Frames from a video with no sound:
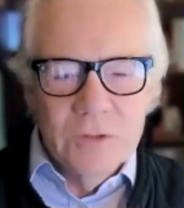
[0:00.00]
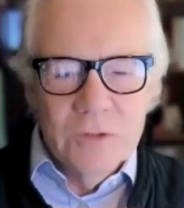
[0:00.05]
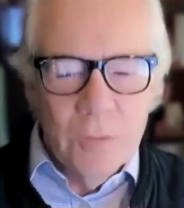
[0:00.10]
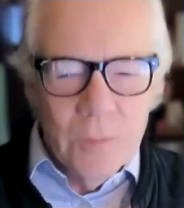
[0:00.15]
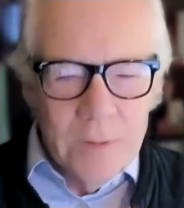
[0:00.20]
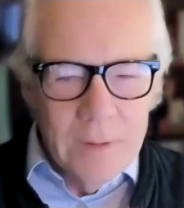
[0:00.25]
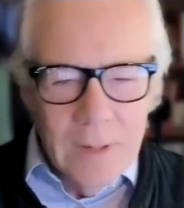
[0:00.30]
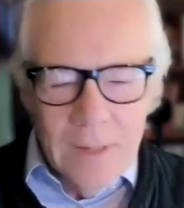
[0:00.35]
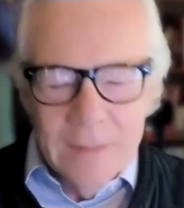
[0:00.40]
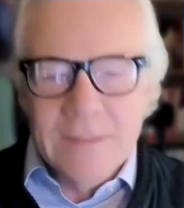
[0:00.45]

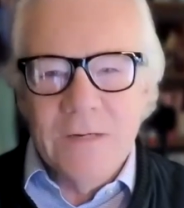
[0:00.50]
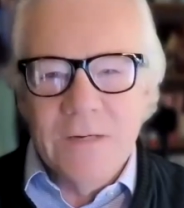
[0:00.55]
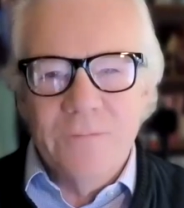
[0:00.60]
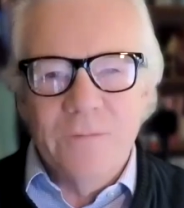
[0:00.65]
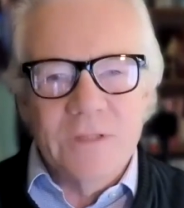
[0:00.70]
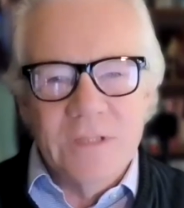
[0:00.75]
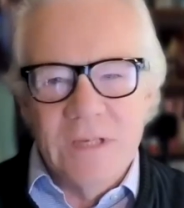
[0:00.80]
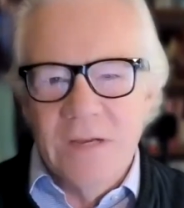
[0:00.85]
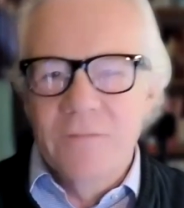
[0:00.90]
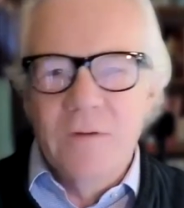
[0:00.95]
So I'd say
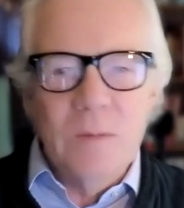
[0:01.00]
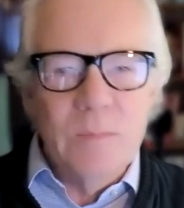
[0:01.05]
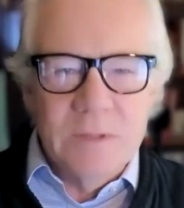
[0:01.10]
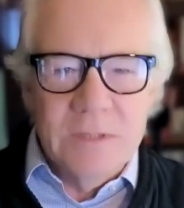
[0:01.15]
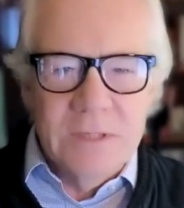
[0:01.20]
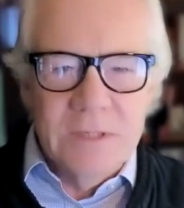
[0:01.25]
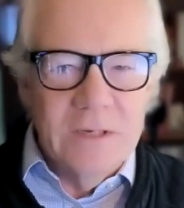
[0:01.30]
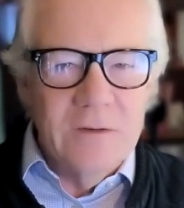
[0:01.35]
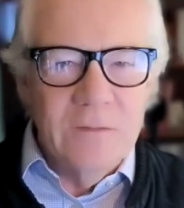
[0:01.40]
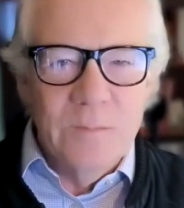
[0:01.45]
for
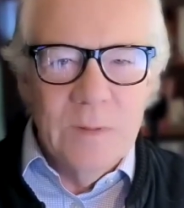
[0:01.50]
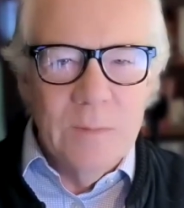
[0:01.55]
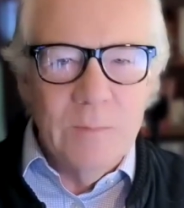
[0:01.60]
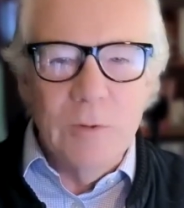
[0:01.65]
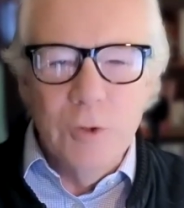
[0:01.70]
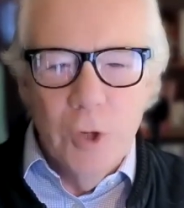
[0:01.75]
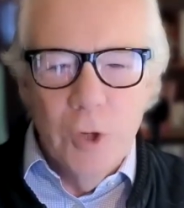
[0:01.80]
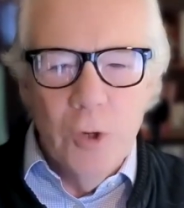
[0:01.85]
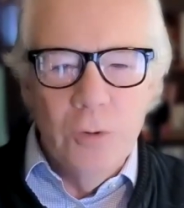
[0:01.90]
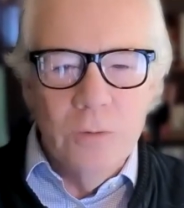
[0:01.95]
70% of
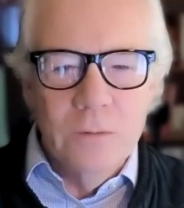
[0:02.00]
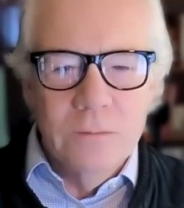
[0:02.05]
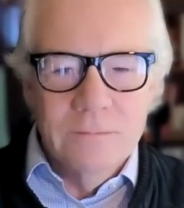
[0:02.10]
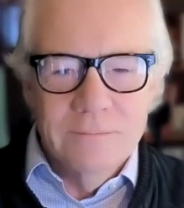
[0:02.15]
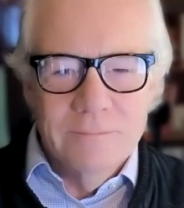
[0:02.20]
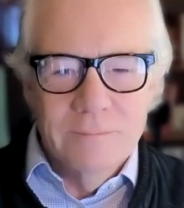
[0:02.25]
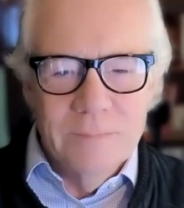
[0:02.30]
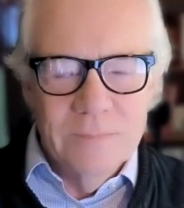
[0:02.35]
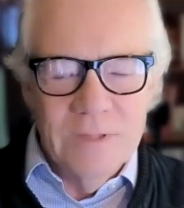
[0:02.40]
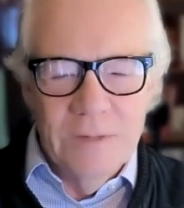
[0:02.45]
people, no.
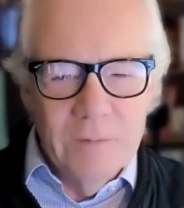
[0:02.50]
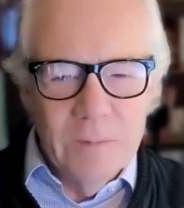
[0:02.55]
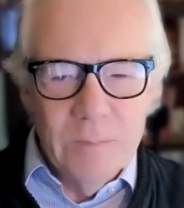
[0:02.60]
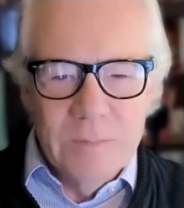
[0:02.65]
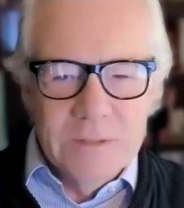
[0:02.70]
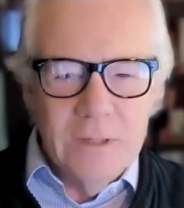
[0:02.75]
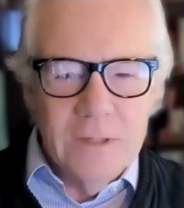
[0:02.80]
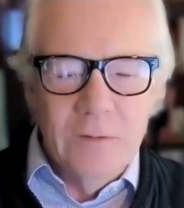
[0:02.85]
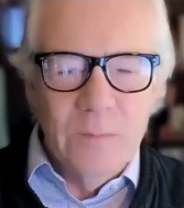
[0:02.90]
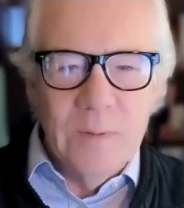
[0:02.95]

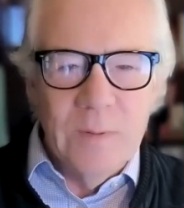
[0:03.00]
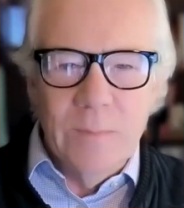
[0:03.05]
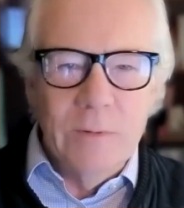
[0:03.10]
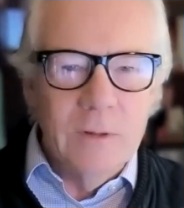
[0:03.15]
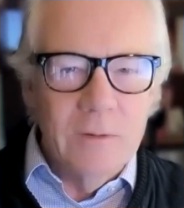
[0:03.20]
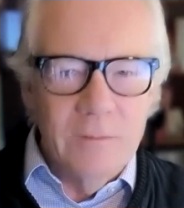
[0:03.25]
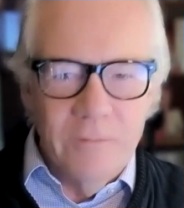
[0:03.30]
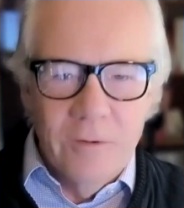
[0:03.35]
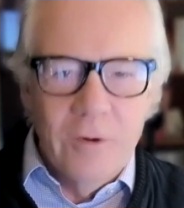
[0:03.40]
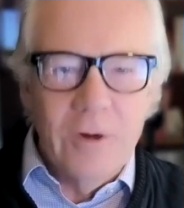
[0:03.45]
70% of
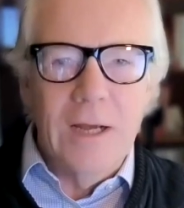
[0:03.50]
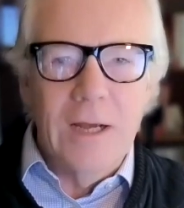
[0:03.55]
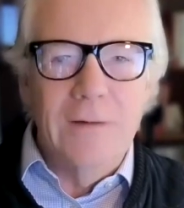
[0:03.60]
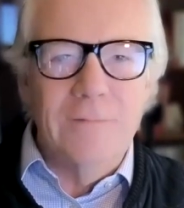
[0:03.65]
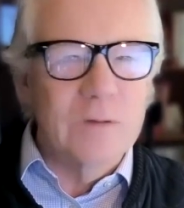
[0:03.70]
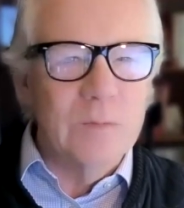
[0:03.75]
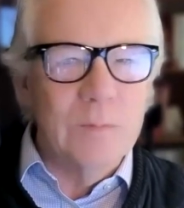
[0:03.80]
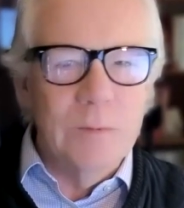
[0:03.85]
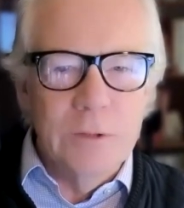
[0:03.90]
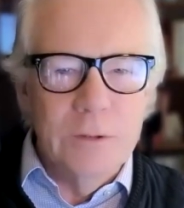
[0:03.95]
people are very
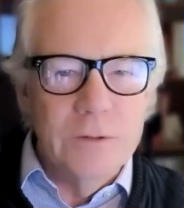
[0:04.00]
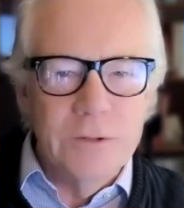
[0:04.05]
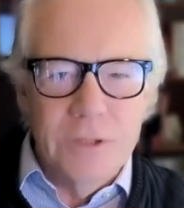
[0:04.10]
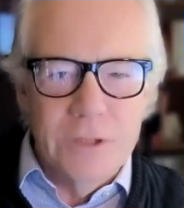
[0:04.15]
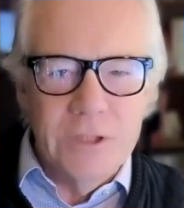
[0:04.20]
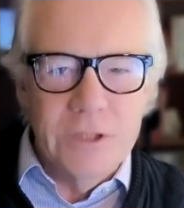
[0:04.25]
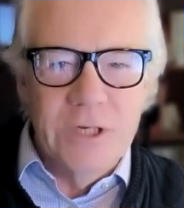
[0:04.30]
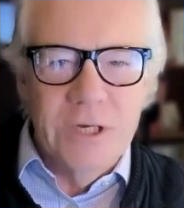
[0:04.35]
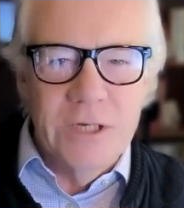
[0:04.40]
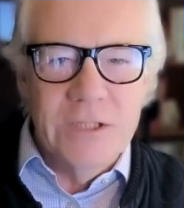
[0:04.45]
comfortable
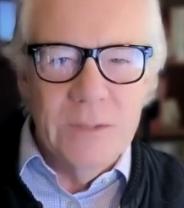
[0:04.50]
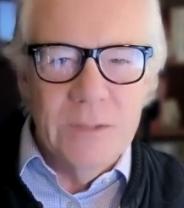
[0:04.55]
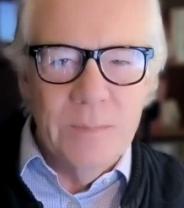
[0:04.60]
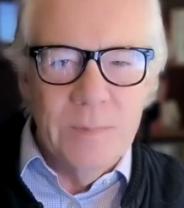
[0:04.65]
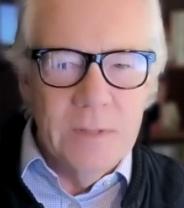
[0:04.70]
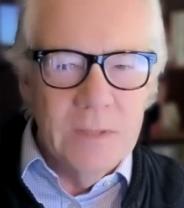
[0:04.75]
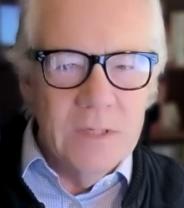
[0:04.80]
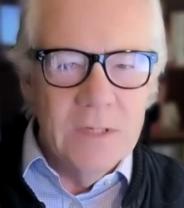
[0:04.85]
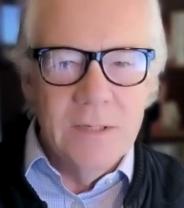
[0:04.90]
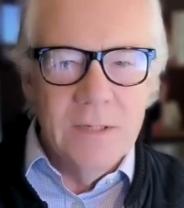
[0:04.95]
using
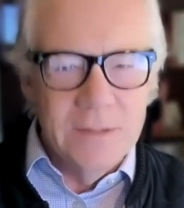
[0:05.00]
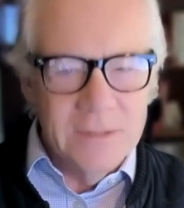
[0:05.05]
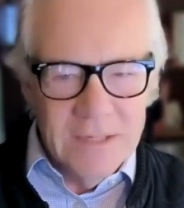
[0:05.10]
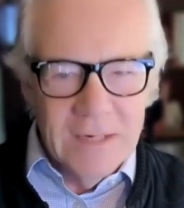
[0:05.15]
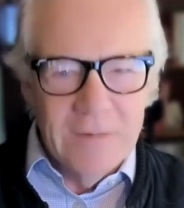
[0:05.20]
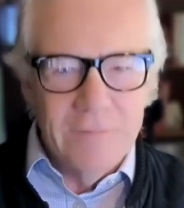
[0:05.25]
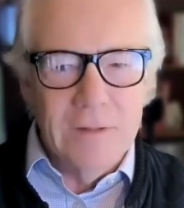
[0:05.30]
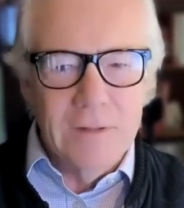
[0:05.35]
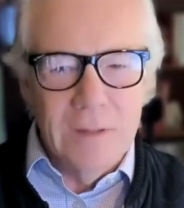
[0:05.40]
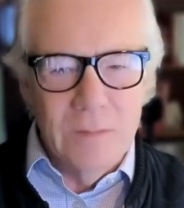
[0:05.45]
ChatGPT. It's
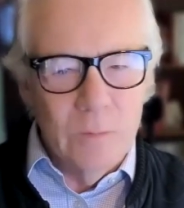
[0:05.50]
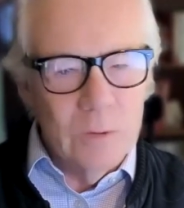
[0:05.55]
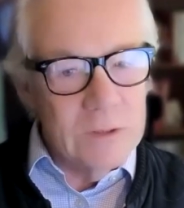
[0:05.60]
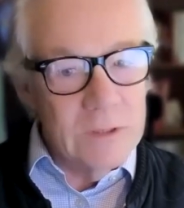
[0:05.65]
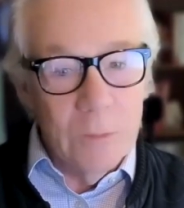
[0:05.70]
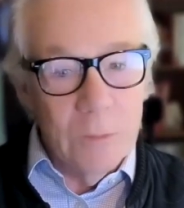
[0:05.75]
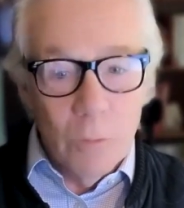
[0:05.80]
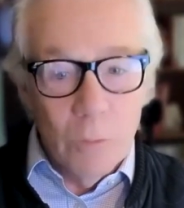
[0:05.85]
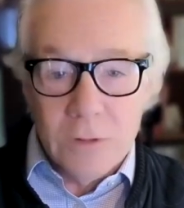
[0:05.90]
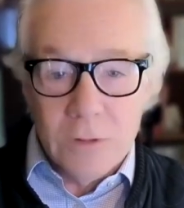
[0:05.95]
giving them what
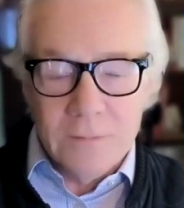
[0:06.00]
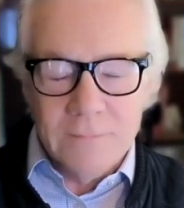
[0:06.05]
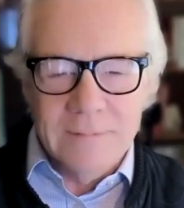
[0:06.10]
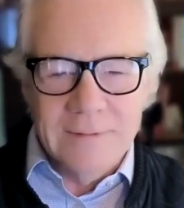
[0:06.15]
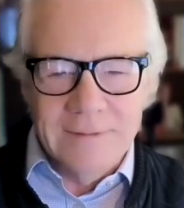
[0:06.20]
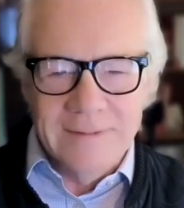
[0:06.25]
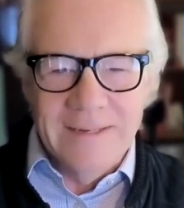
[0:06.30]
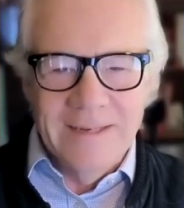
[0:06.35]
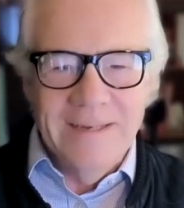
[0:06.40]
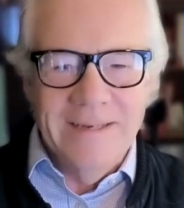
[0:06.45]
they want,
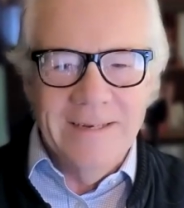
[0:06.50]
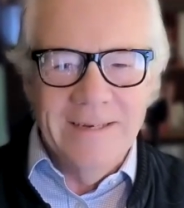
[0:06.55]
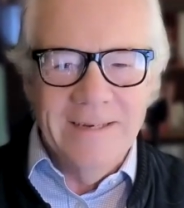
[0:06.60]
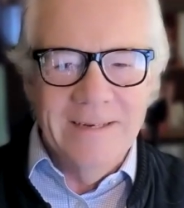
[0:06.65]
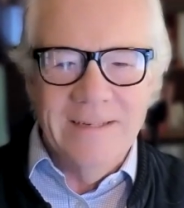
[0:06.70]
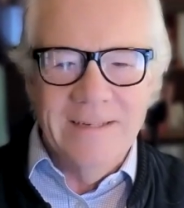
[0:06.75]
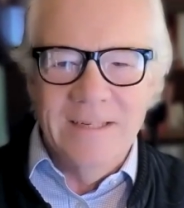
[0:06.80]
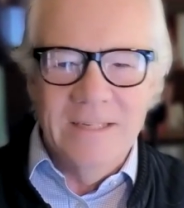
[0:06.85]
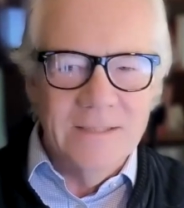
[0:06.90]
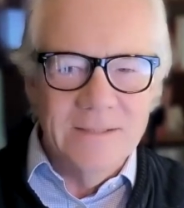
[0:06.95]

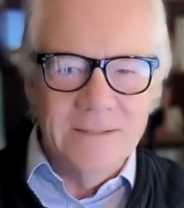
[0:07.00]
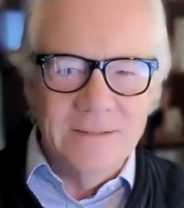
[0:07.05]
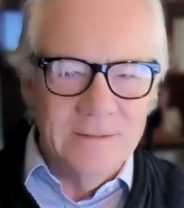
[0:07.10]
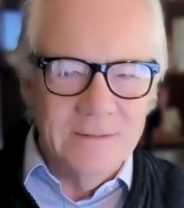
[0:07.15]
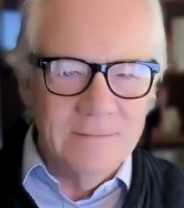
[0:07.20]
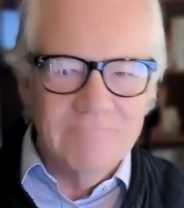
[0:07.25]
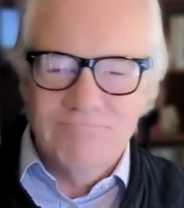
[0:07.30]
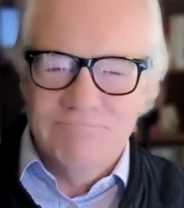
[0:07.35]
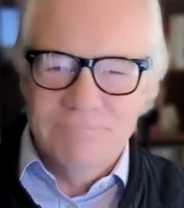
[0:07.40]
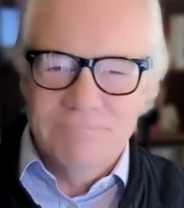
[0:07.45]

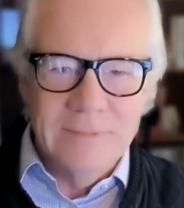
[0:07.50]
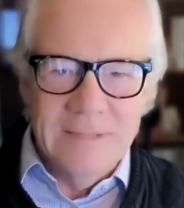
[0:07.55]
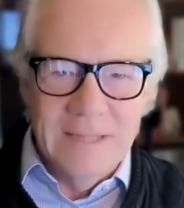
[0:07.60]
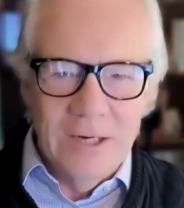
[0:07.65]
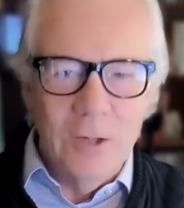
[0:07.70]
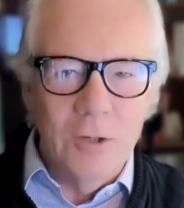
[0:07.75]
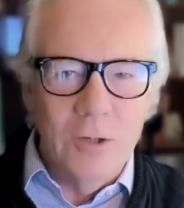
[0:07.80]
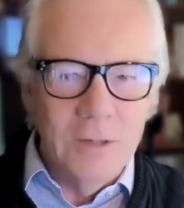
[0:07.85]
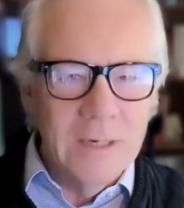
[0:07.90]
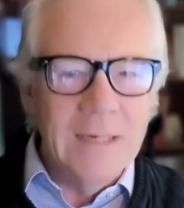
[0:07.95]
and they
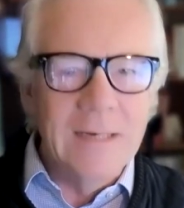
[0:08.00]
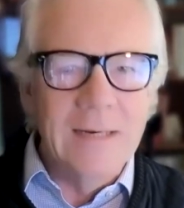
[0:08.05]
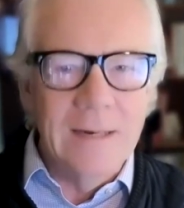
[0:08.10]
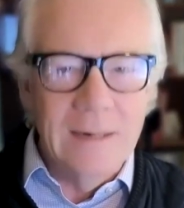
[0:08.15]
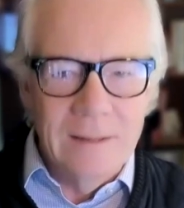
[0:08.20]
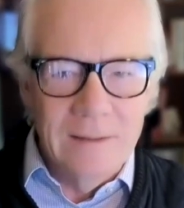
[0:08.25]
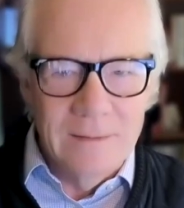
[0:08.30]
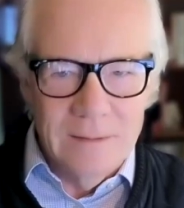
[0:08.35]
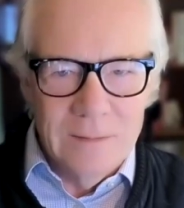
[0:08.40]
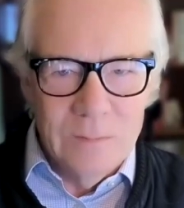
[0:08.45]
don't need
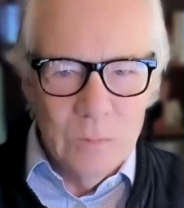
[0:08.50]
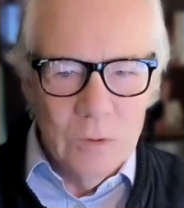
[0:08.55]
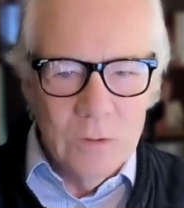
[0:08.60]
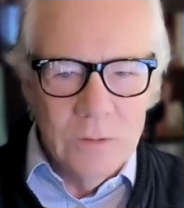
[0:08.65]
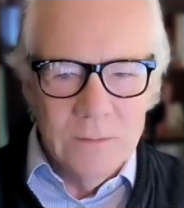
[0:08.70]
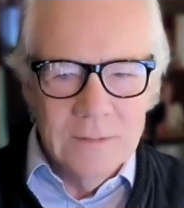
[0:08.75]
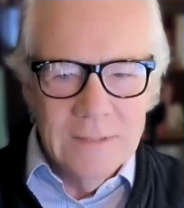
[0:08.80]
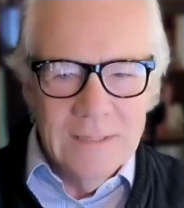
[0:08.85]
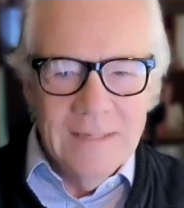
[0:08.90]
anything more.